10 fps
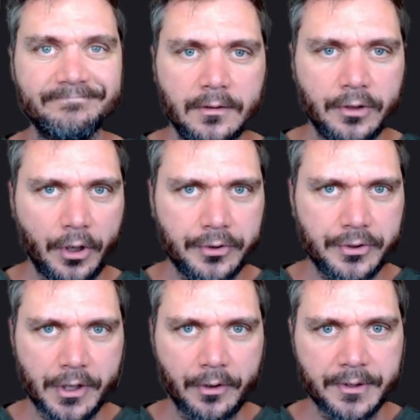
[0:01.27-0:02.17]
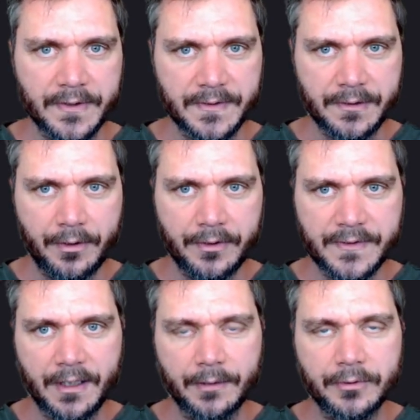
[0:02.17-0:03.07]
CodeShow is a zero
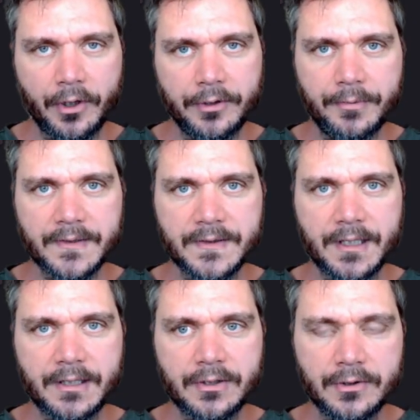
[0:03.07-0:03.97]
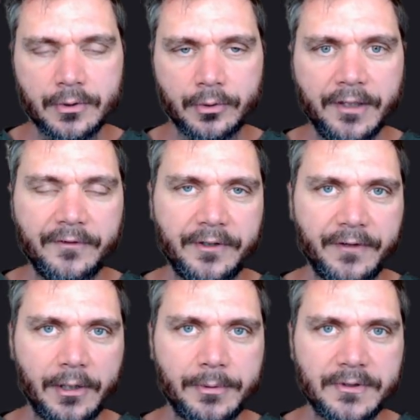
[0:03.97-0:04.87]
setup code presentation tool for
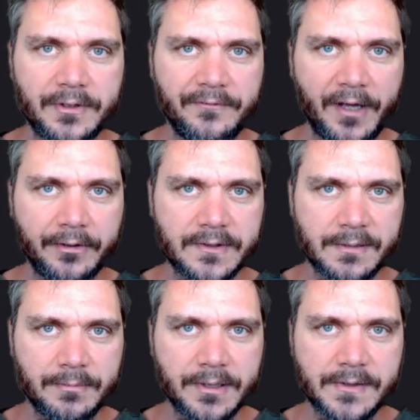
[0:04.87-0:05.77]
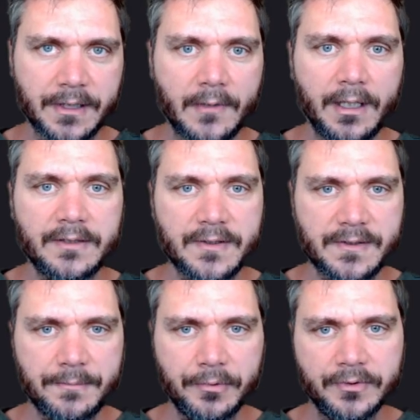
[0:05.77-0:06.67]
developers who value simplicity. It's a
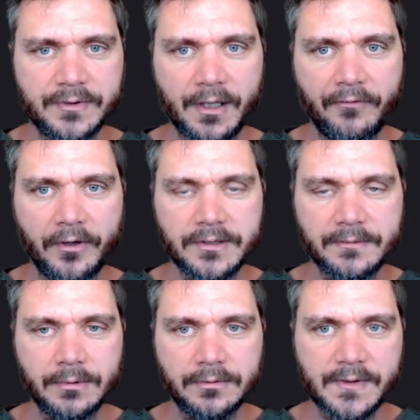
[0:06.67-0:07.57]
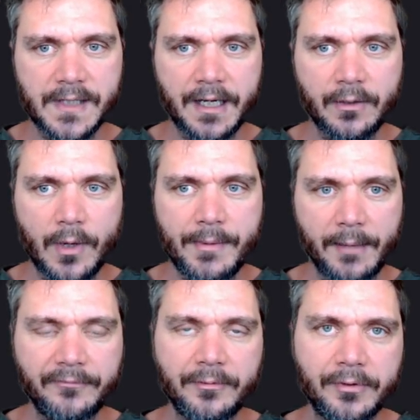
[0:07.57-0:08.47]
simple, self-hostable, static web
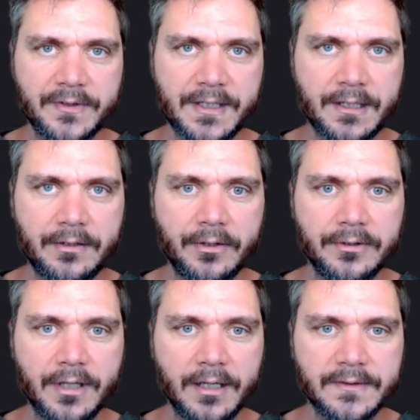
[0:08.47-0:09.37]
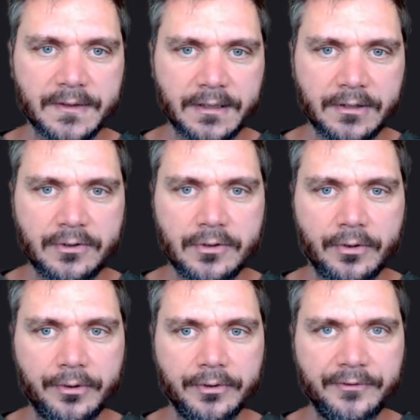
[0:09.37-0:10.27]
app for presenting code nicely in
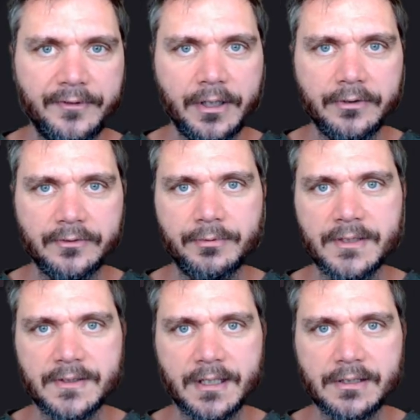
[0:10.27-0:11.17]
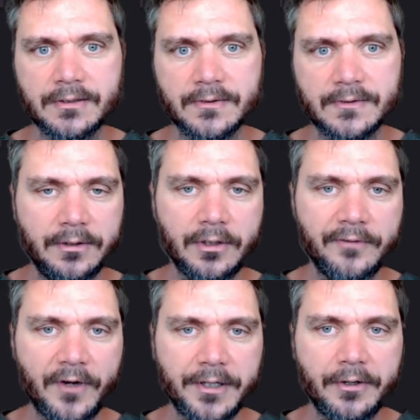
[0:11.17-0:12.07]
tutorials, videos, or presentations. You can
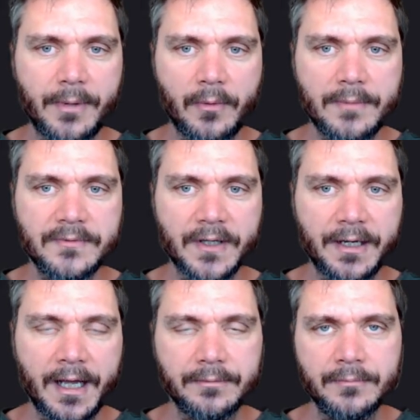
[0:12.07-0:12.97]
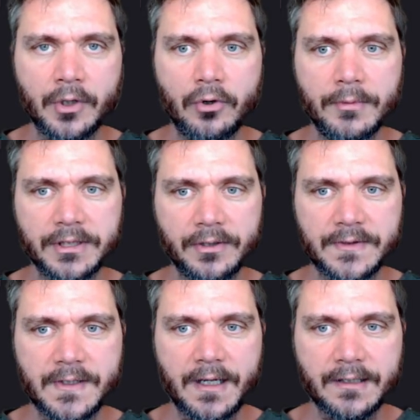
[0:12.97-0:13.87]
find it on my website at
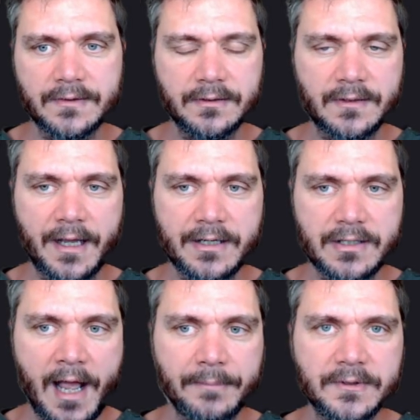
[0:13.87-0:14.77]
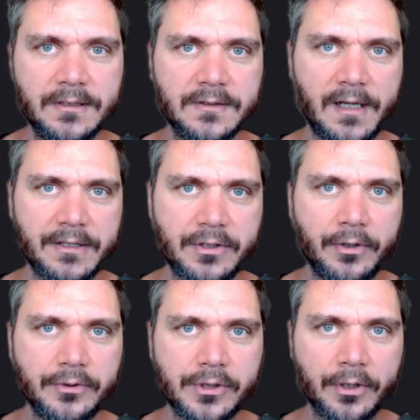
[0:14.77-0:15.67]

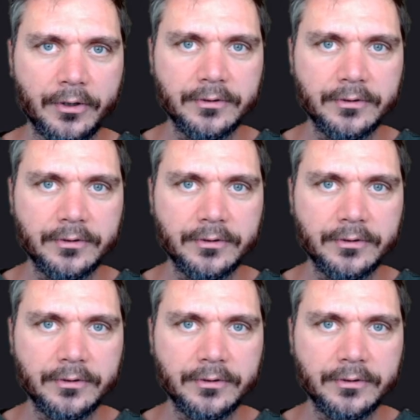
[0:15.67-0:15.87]
mccormick.cx/apps/codeshow.